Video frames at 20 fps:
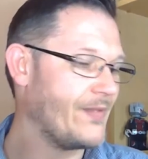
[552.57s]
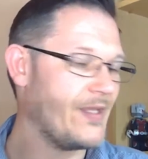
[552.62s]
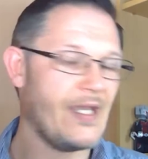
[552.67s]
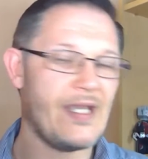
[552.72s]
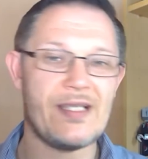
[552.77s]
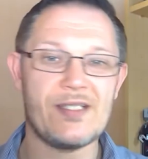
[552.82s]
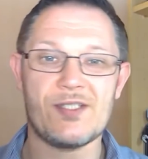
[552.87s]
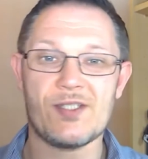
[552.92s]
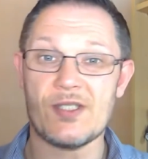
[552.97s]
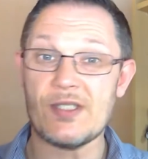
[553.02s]

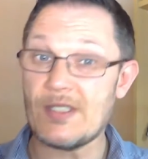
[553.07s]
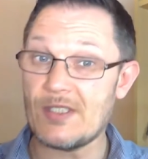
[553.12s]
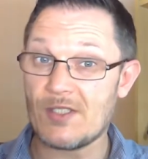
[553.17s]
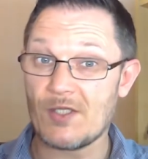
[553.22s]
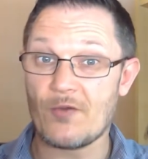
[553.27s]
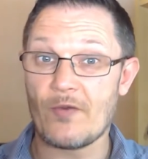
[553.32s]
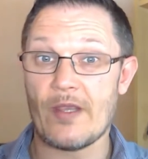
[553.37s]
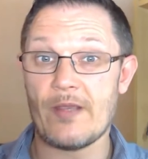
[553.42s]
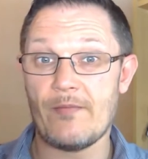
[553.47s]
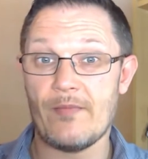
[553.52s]
it's a
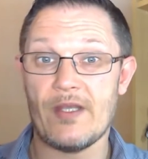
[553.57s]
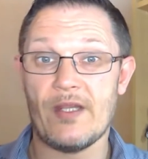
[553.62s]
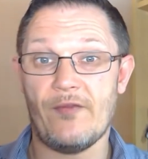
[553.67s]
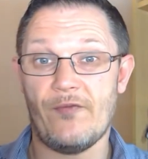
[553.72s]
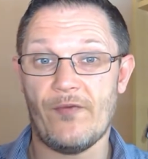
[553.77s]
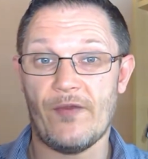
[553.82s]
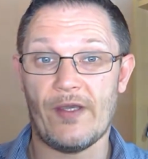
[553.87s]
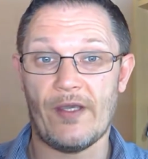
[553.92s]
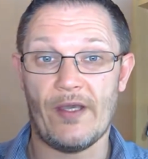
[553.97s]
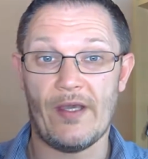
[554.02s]
great
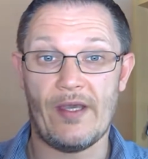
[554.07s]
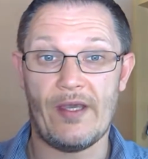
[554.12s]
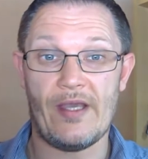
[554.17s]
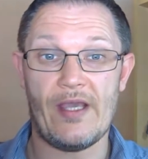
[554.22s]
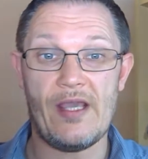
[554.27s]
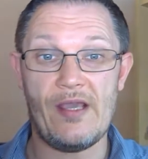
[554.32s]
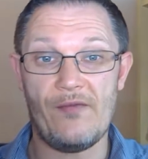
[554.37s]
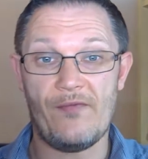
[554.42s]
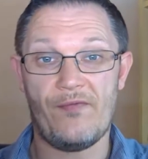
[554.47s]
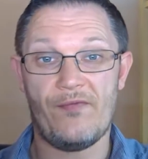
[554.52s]
minifigure.
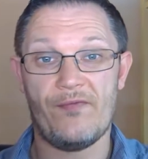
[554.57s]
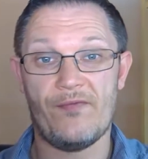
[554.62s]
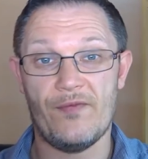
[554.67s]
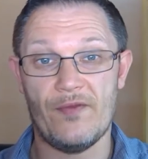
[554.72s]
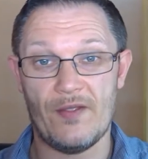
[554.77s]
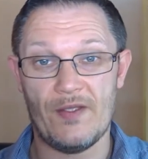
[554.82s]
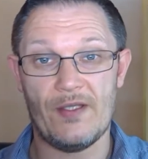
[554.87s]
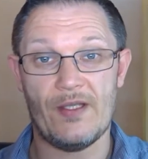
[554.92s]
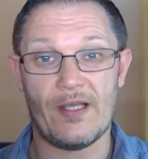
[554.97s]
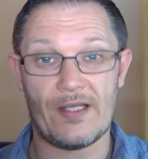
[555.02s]
If,
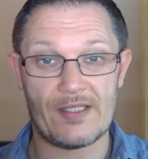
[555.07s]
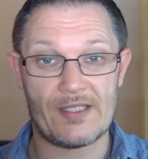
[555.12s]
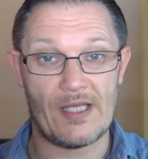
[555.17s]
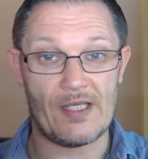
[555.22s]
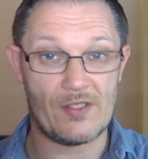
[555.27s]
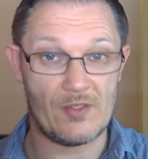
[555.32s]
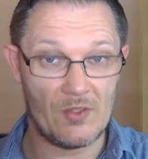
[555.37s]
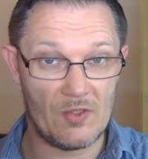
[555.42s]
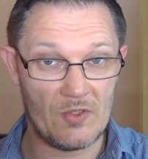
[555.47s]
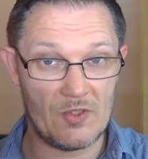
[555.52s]
like I say,
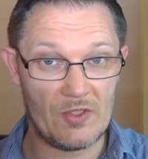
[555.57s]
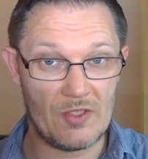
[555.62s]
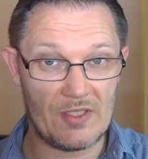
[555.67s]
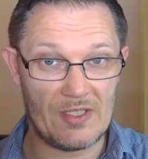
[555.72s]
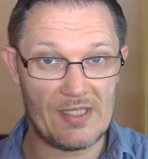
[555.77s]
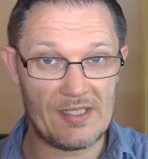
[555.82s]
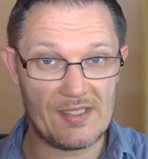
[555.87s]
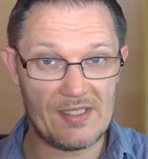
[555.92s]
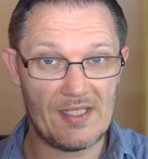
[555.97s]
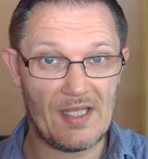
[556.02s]

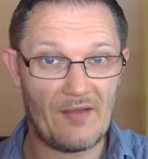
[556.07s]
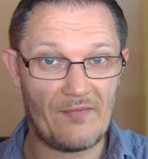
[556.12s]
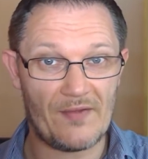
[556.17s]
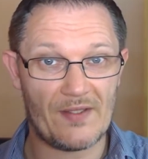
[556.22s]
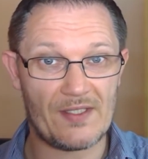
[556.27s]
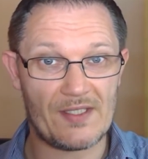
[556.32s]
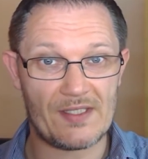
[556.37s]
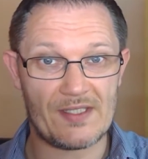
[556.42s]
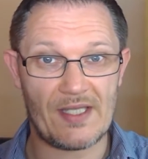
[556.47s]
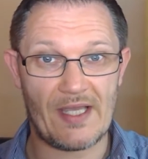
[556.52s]
there's
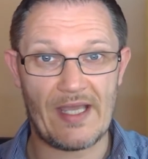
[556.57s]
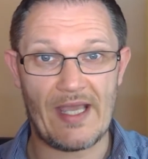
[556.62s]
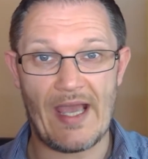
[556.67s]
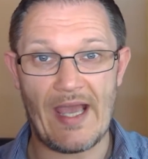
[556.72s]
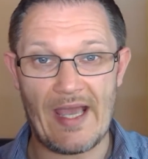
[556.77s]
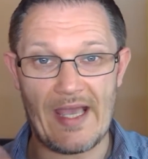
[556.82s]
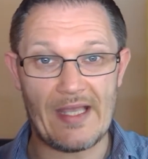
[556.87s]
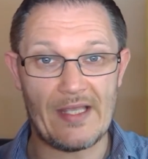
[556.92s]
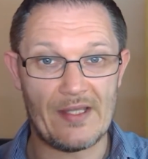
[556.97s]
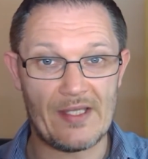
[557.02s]
nothing to say,
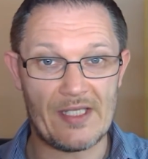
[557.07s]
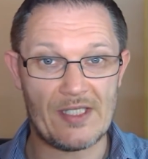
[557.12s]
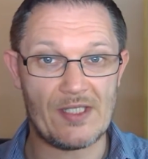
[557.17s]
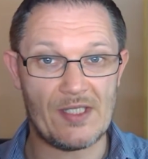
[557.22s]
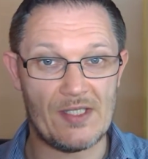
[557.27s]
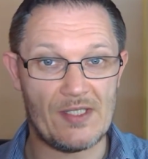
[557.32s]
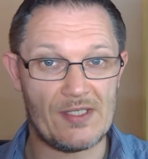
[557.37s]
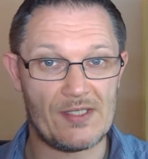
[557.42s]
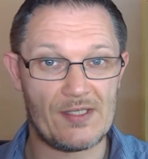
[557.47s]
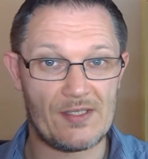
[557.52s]
hey, this
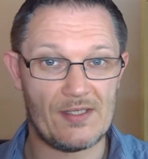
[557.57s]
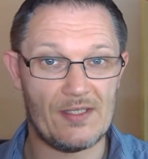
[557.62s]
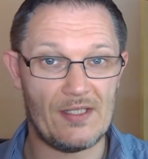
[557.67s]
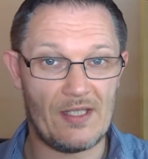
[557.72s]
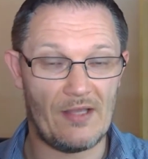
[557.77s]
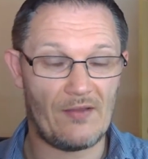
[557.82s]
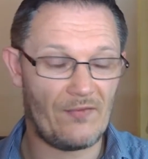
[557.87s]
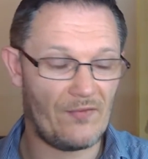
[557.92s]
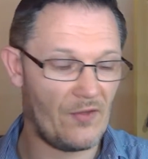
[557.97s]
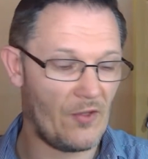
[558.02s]
is
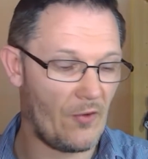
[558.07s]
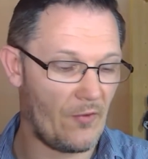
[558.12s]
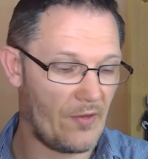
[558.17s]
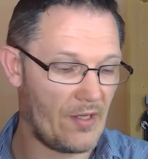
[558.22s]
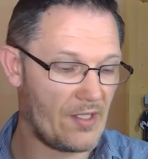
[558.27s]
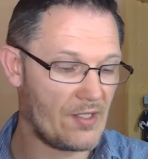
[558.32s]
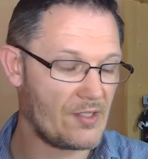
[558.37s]
Nick Fury.